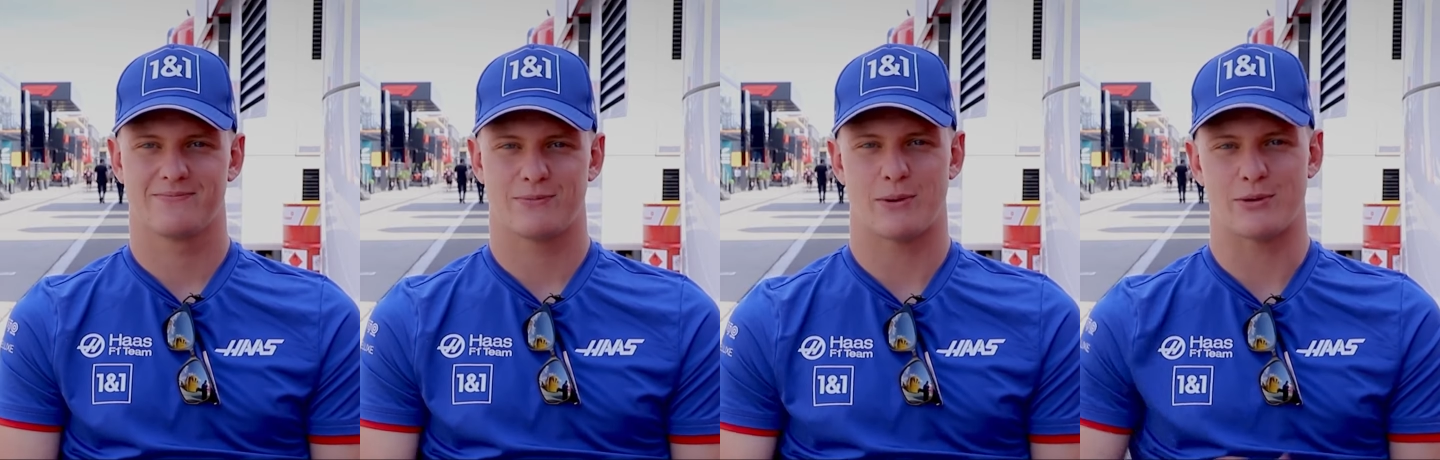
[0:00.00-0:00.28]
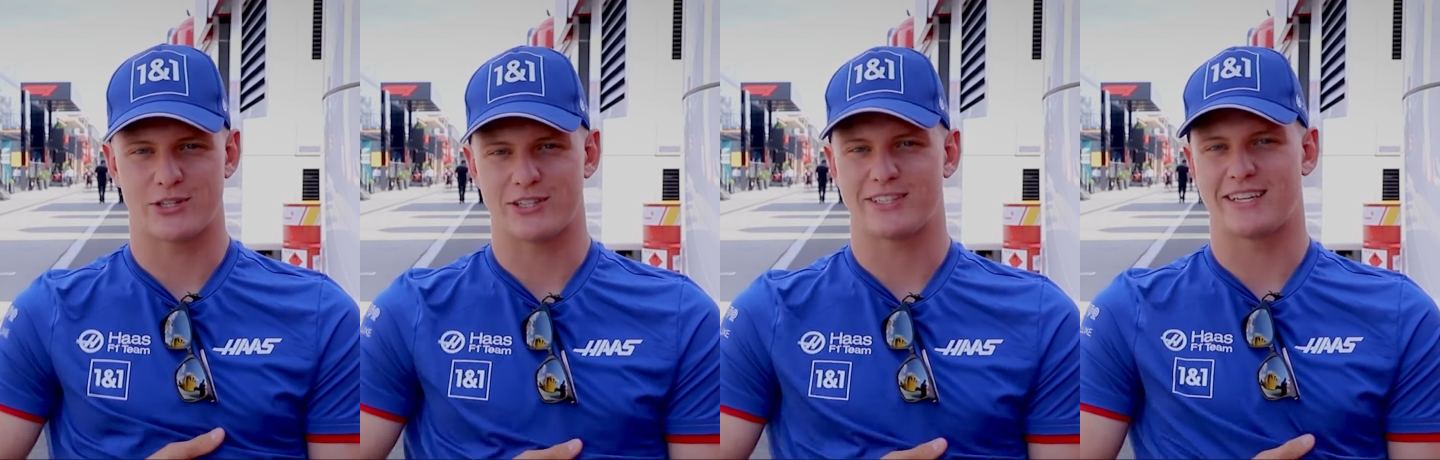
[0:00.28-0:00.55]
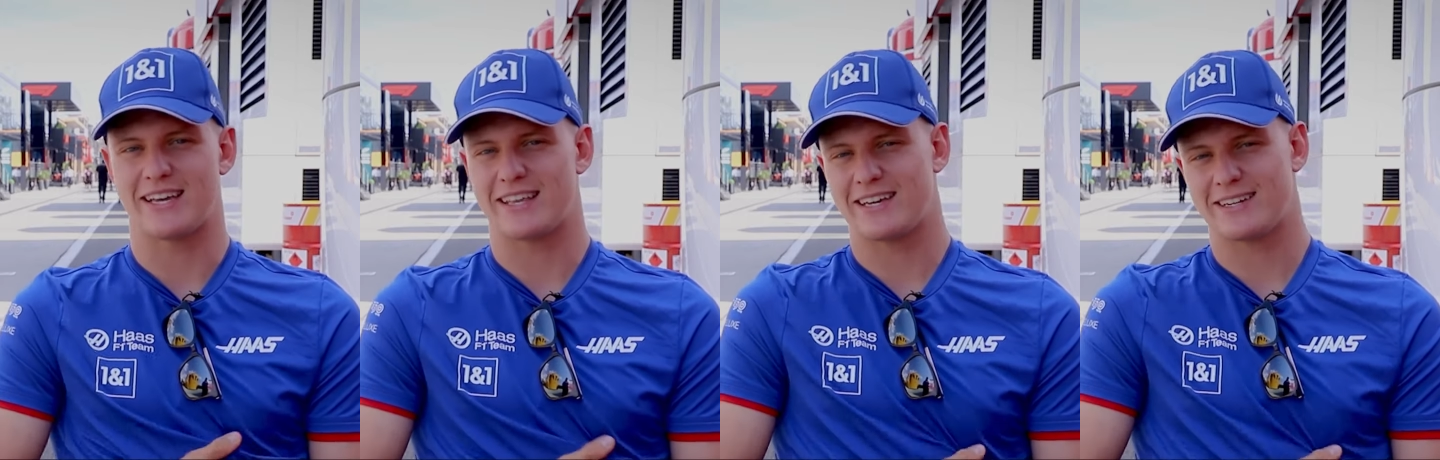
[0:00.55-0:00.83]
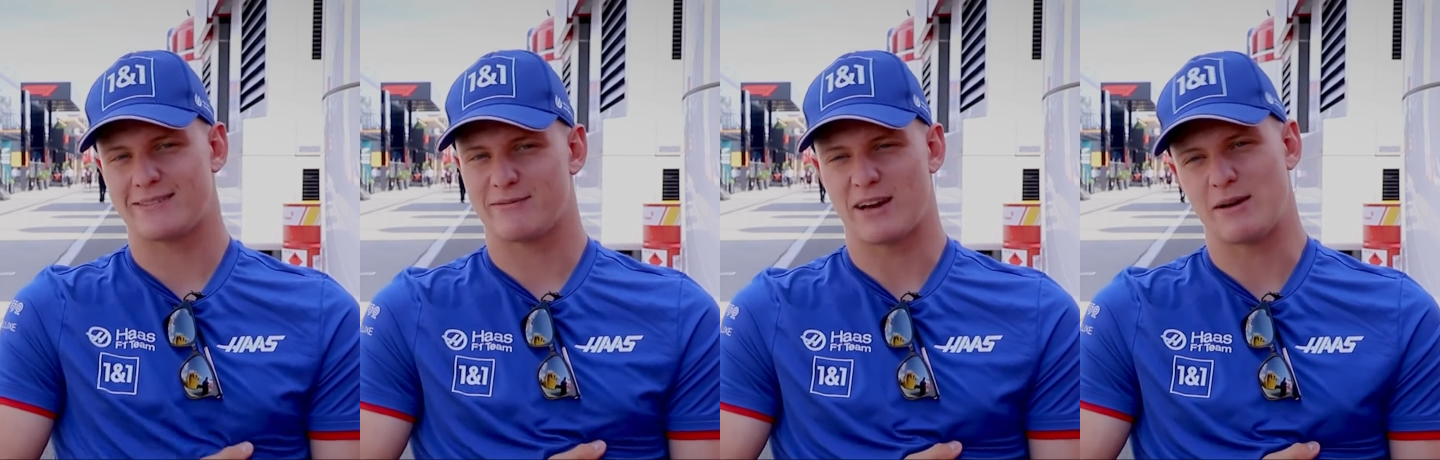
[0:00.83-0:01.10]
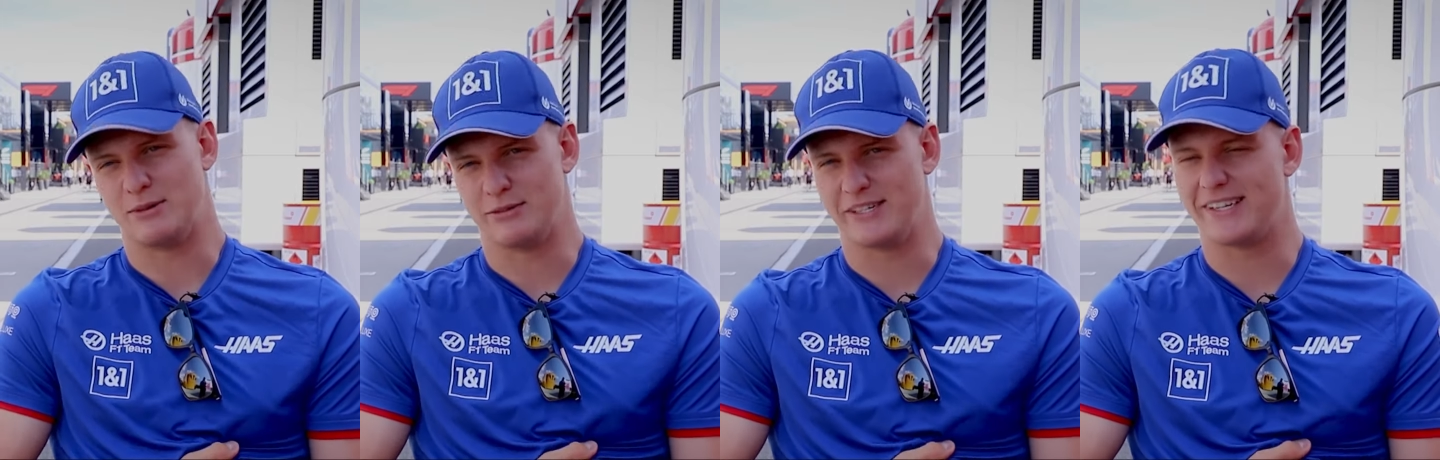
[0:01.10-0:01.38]
Probably shouldn't say that.
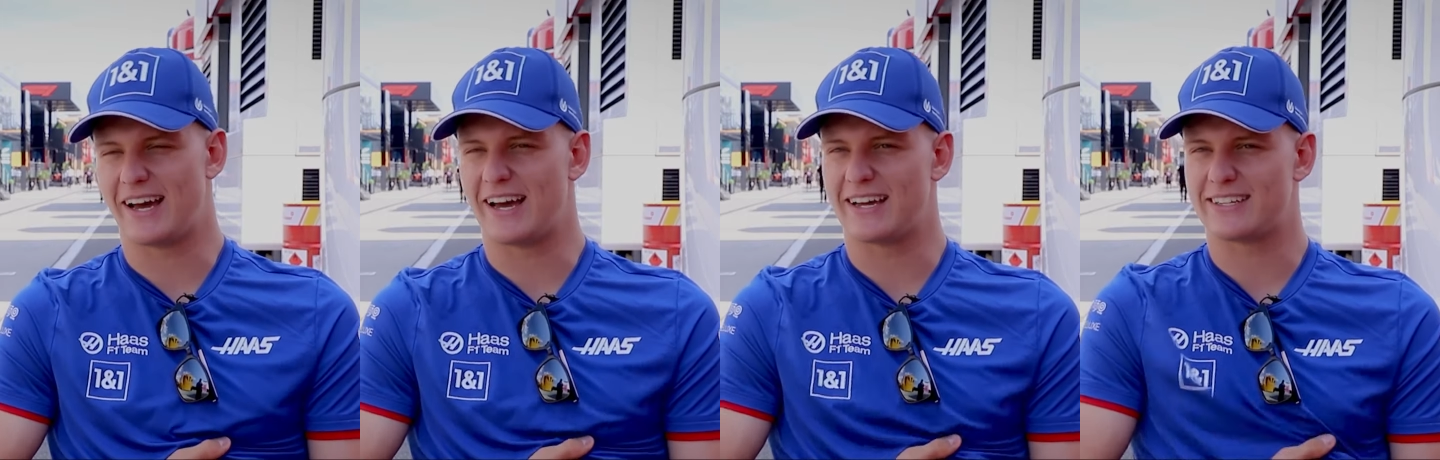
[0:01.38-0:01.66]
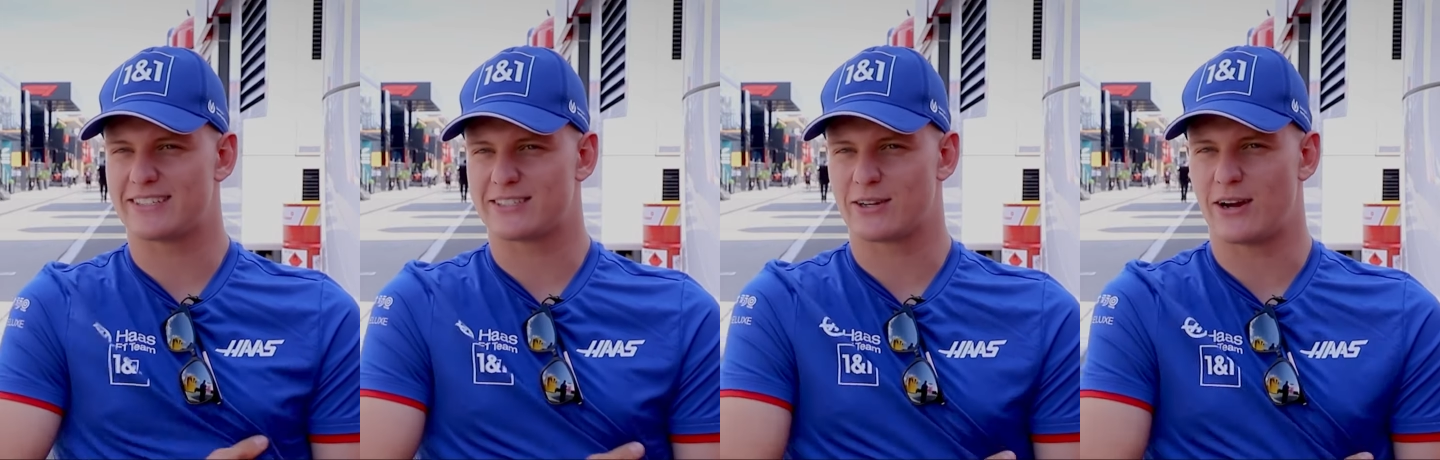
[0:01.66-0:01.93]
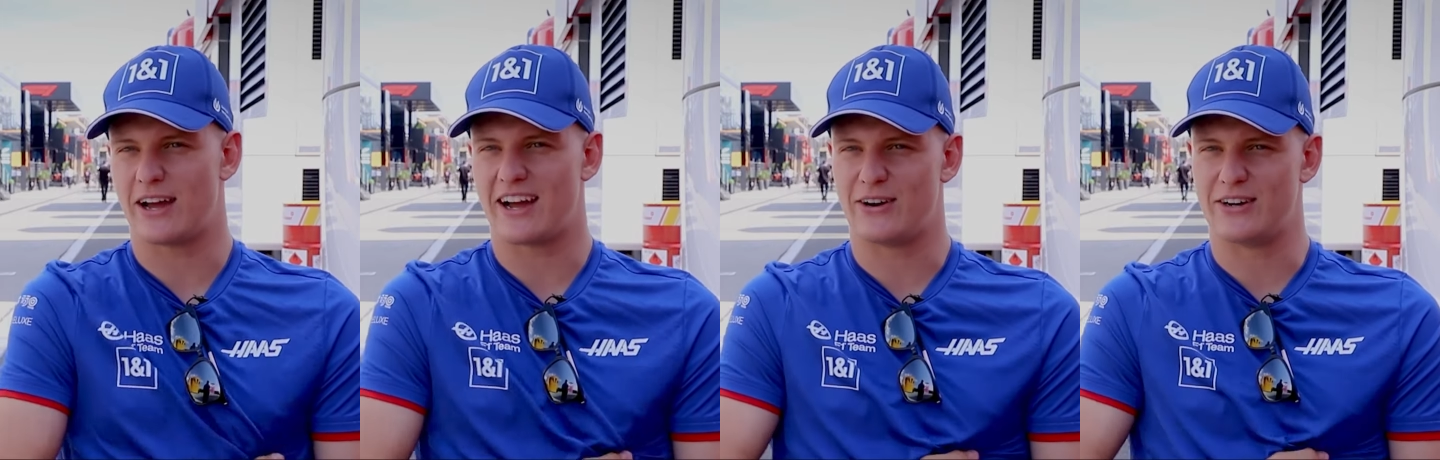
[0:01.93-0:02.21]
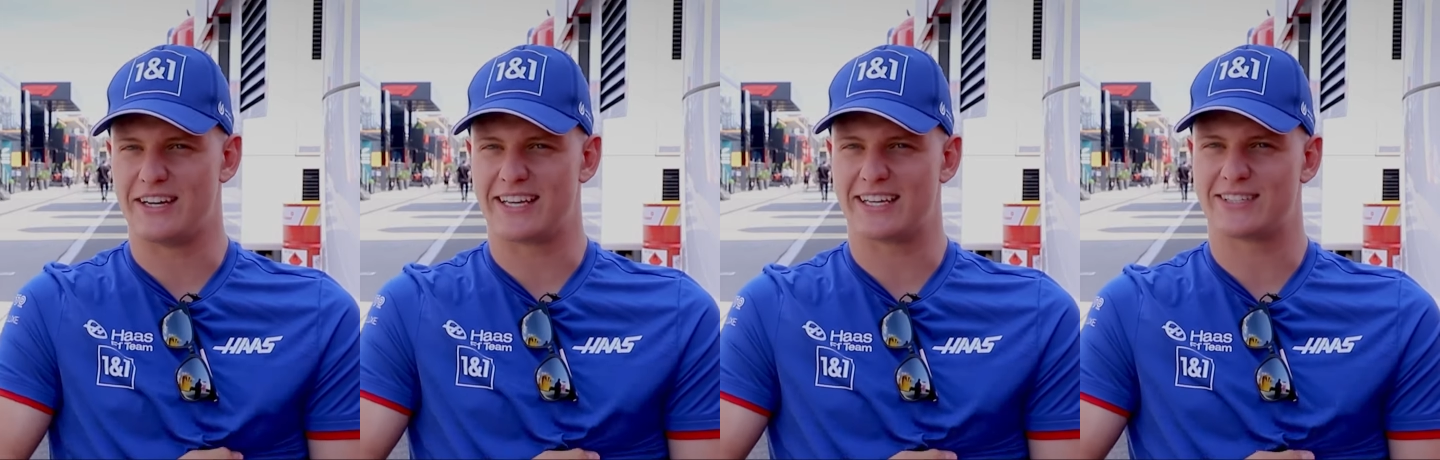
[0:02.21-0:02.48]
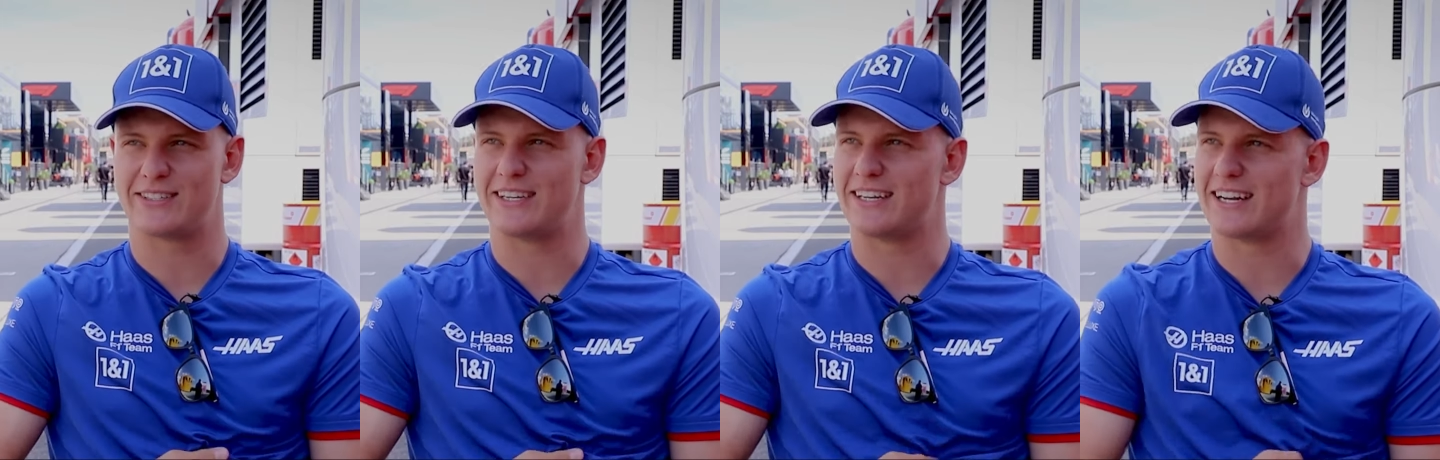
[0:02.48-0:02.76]
I'm on a diet, so I only
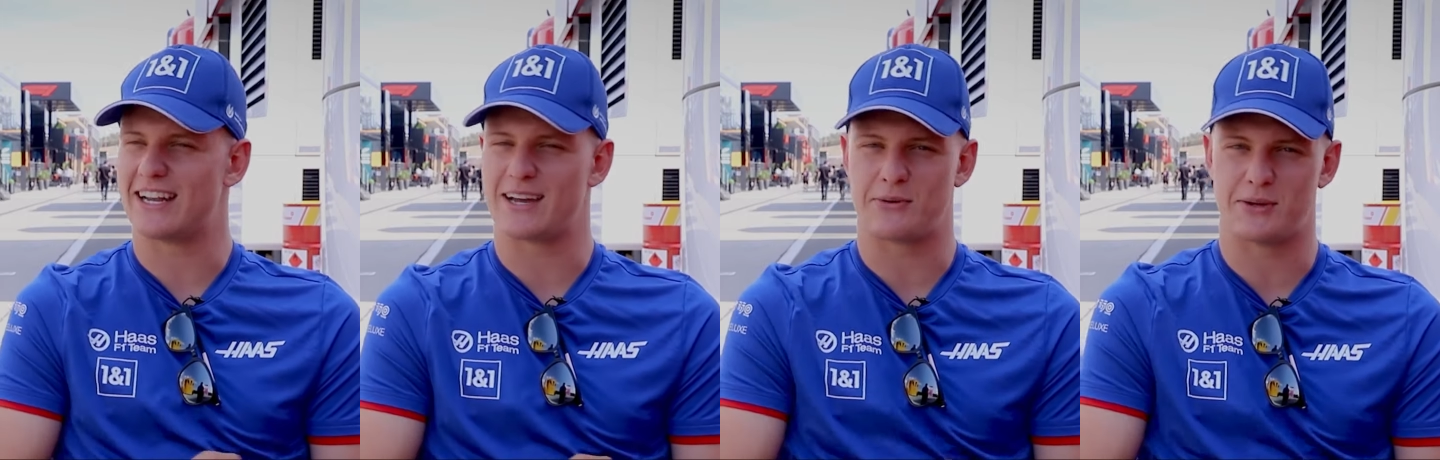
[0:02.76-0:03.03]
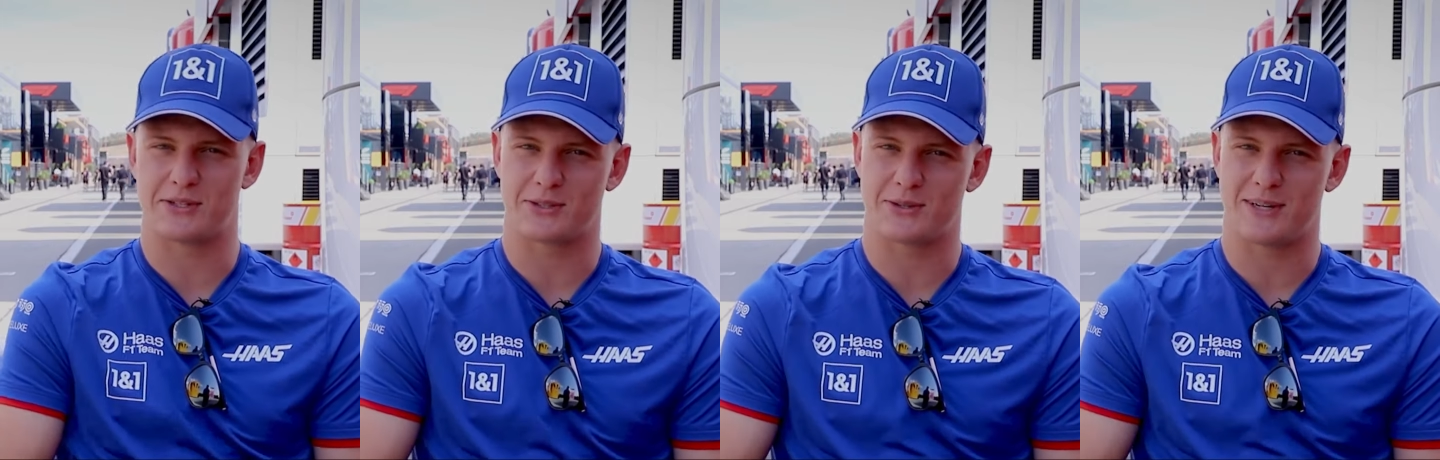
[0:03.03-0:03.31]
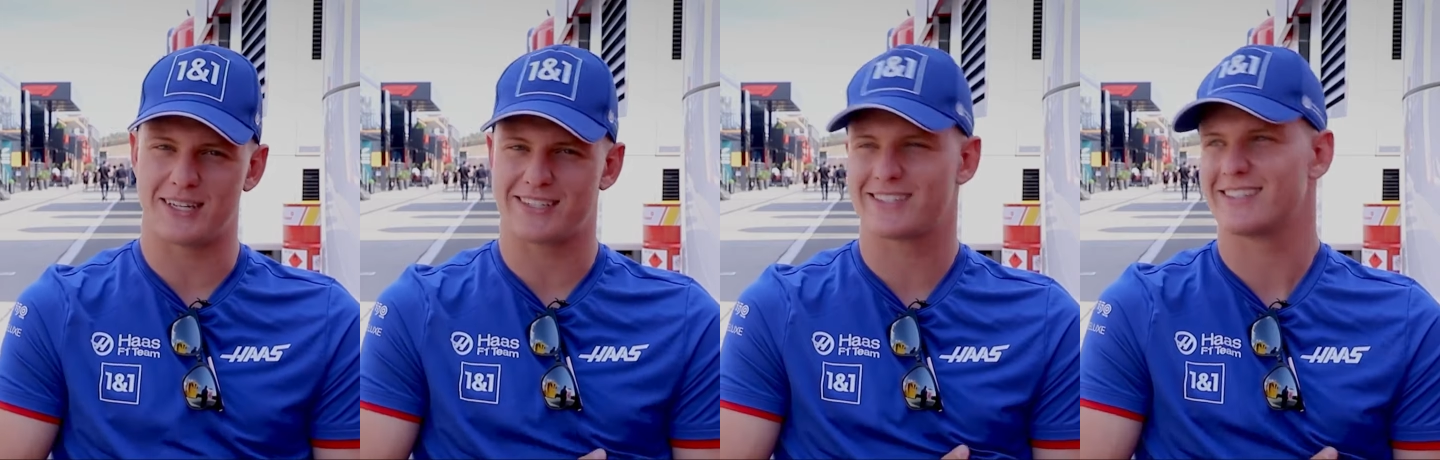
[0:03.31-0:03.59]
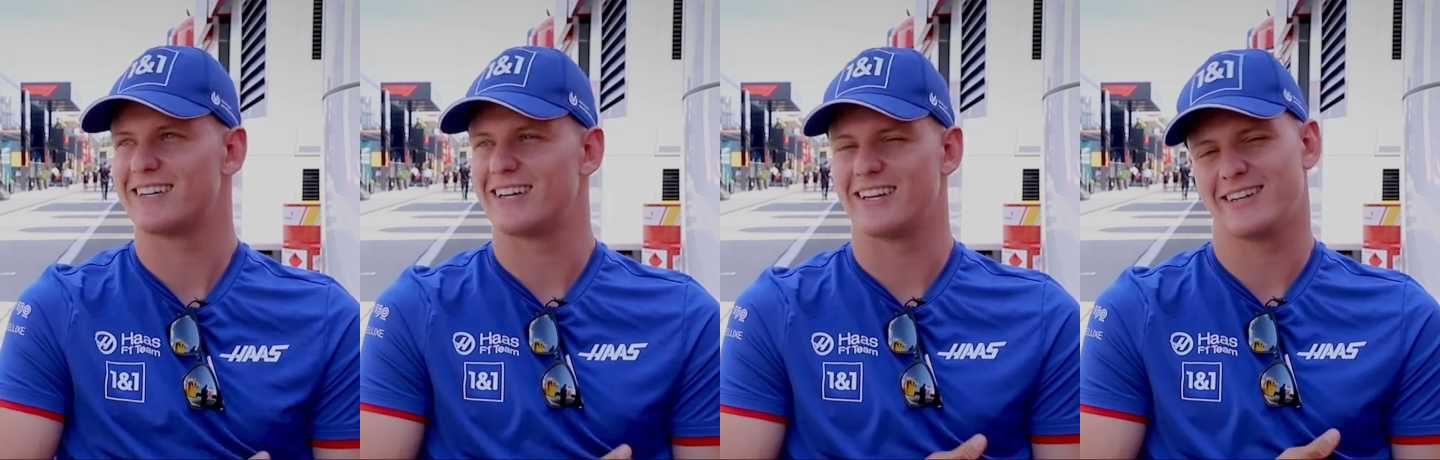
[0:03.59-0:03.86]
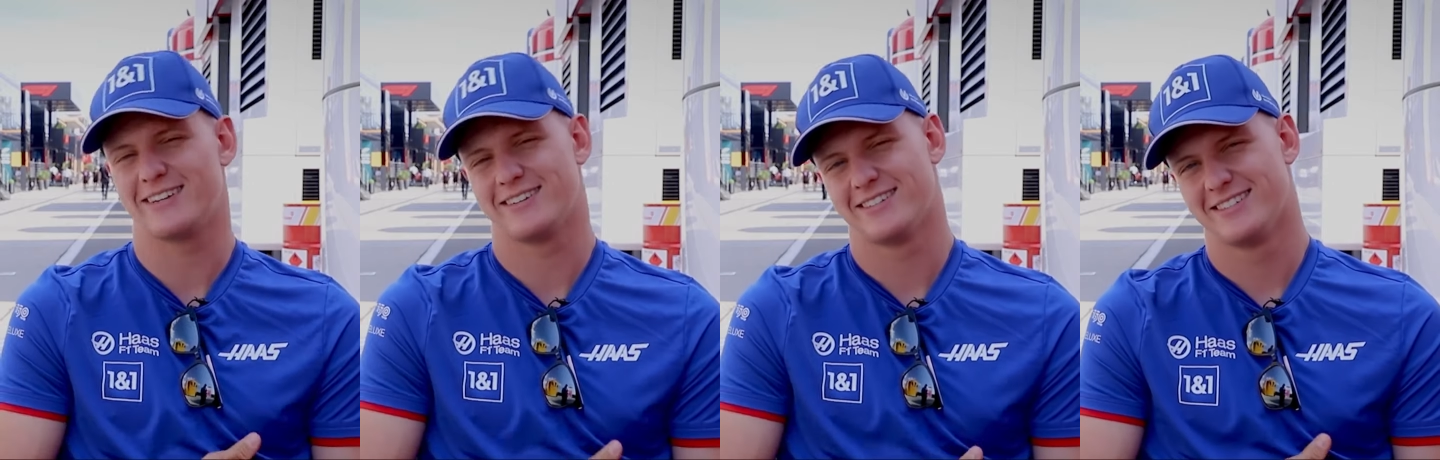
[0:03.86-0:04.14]
get to eat it like once or twice a year.